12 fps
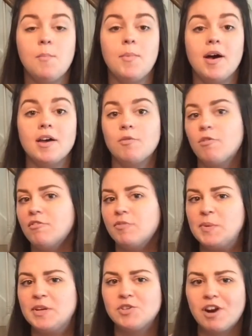but in order for
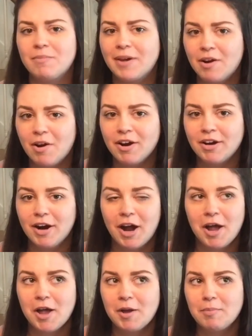me to drive my car,
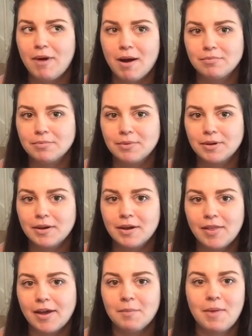I'm
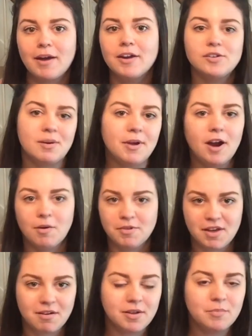not gonna drive my car
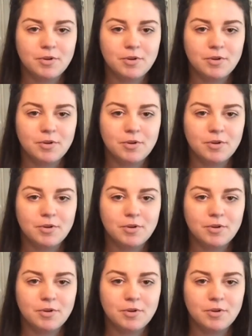without it,